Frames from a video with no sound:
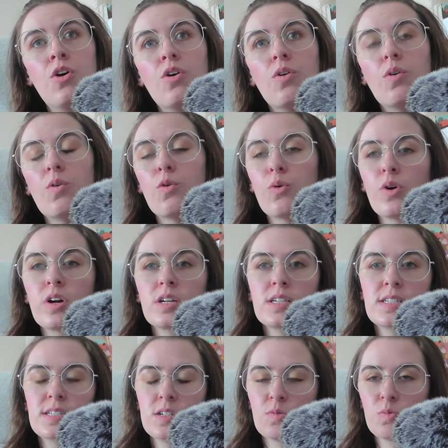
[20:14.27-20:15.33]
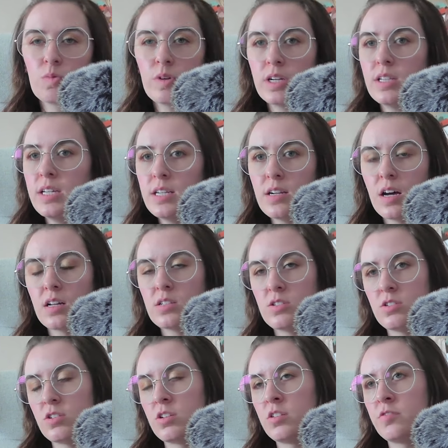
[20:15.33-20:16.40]
Or does it really not
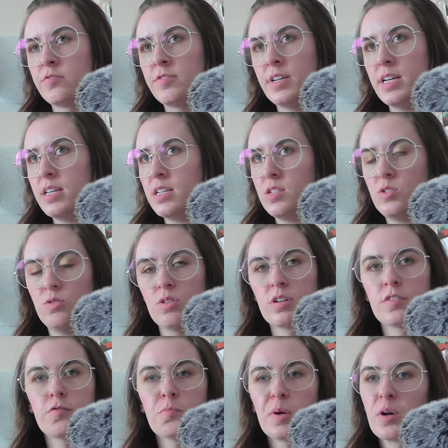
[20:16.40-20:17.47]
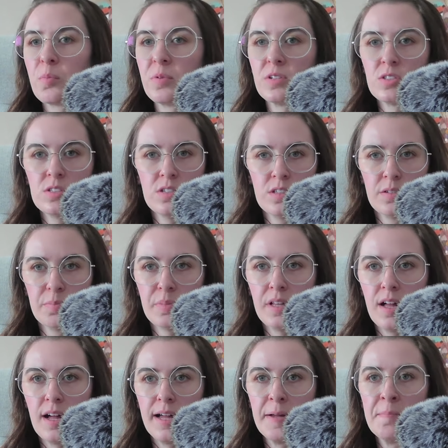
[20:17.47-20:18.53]
serve any sort of purpose to the
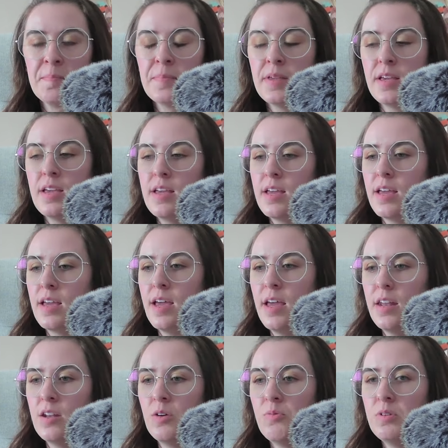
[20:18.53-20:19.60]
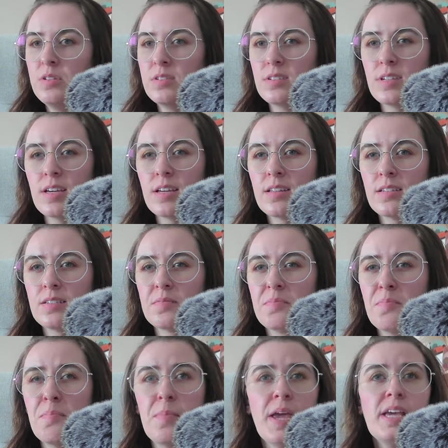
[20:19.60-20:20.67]
plot? And no one can
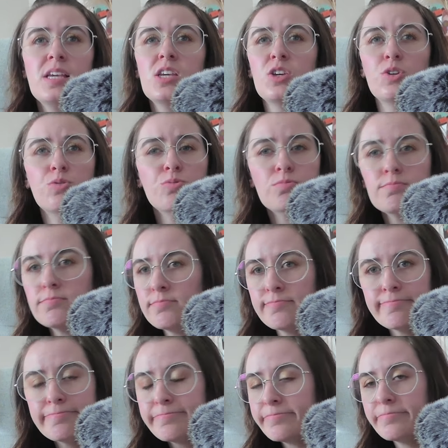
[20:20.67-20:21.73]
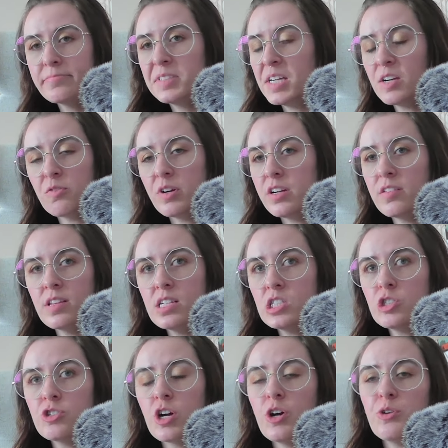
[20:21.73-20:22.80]
make you get rid of these
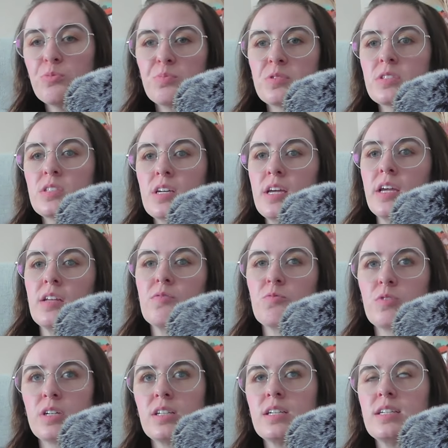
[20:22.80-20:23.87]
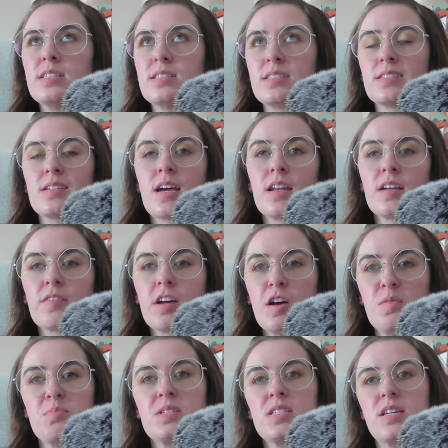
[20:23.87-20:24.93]
tropes. It really just kind of
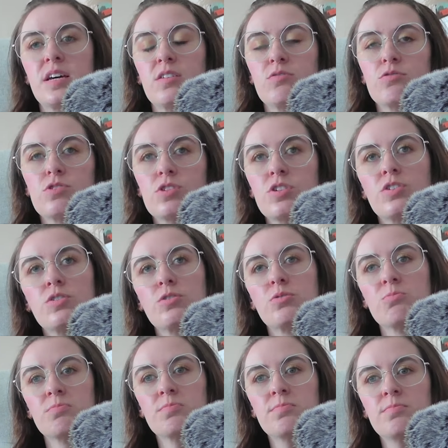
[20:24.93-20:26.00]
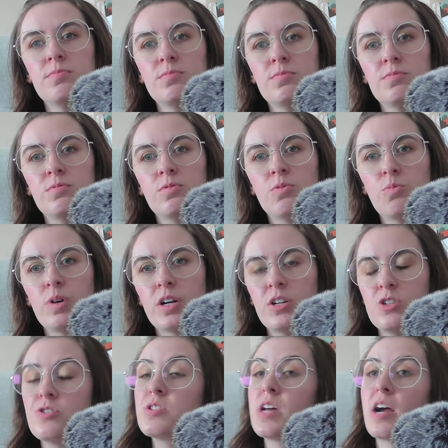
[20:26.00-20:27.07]
comes down to, what are
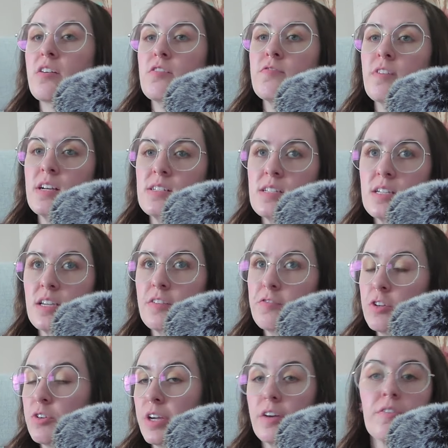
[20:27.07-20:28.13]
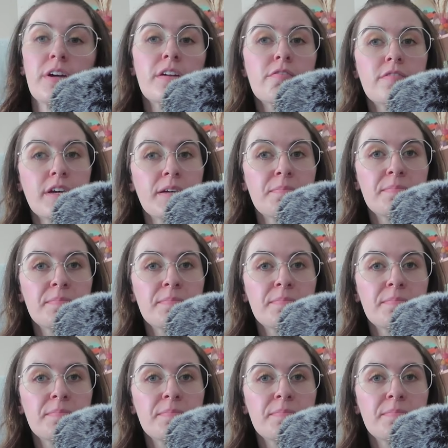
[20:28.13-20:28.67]
you sacrificing if you get rid of it?